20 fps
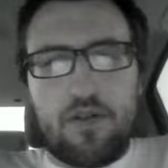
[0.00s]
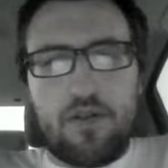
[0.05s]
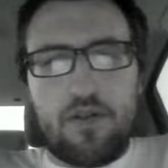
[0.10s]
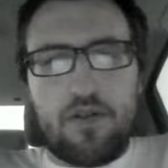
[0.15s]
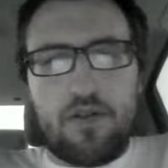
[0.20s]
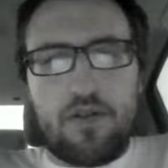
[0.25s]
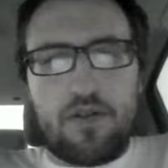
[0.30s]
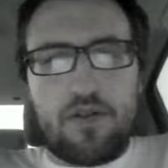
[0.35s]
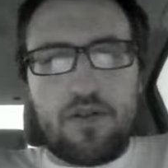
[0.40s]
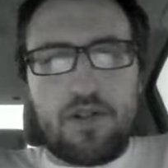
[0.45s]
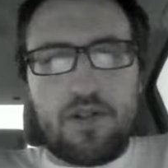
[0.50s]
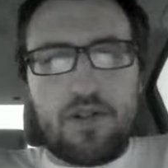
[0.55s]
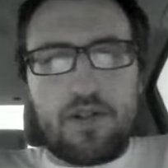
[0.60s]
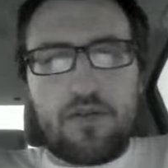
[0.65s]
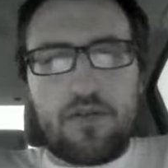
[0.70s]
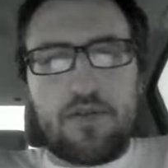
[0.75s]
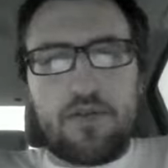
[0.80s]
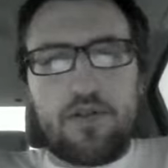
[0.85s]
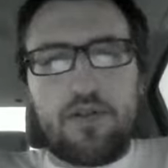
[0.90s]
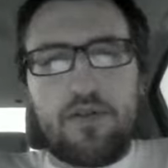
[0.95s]
it's not
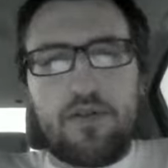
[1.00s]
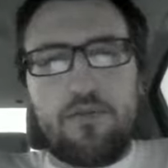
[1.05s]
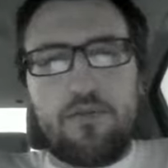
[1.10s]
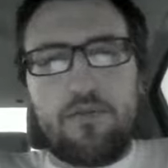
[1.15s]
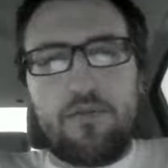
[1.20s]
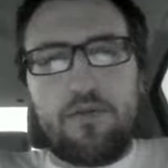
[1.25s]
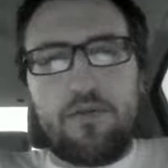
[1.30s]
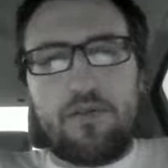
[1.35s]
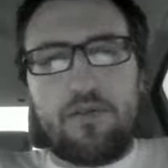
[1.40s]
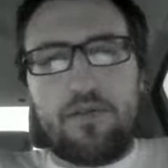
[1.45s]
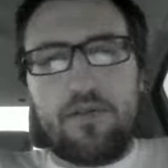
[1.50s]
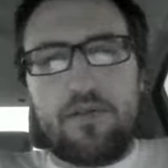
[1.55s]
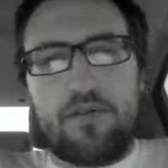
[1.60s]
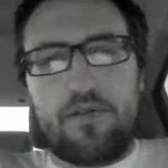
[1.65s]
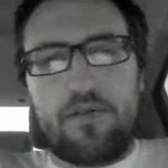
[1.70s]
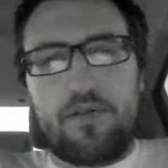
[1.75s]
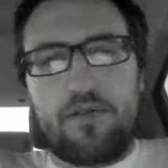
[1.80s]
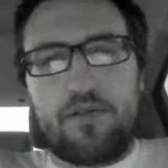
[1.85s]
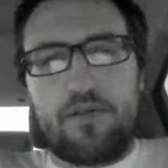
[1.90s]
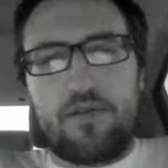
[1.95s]
equal to null pointer,
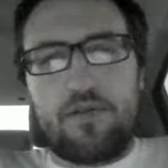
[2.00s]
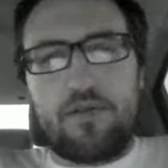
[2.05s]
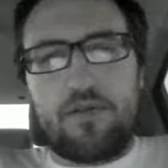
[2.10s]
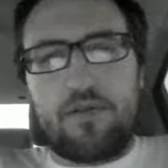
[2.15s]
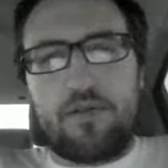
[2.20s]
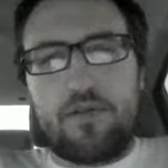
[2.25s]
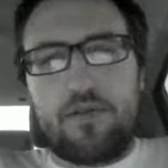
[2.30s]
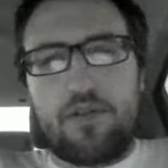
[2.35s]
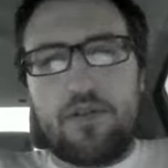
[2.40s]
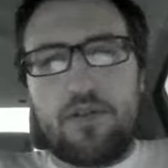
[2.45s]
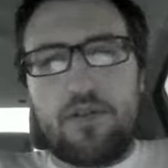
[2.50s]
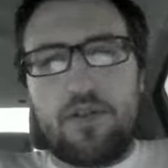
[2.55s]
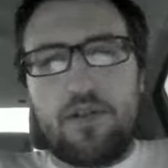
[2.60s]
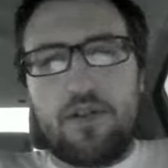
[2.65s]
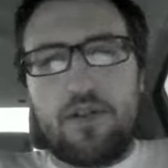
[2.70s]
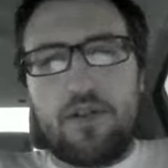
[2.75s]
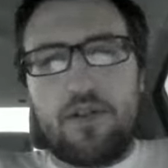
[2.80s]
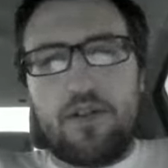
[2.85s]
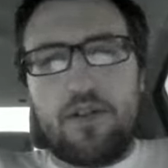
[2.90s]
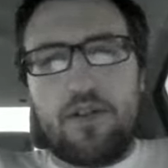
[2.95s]

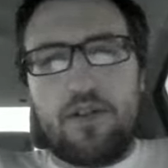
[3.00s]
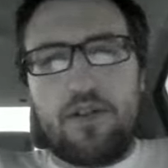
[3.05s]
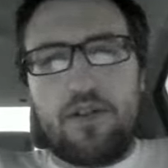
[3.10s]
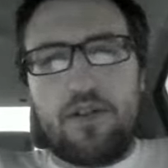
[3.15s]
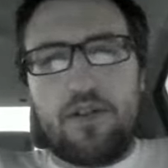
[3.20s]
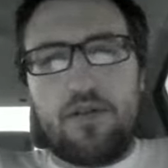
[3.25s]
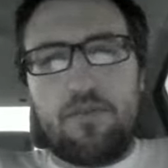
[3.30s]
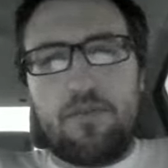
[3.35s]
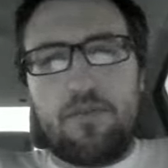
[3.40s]
and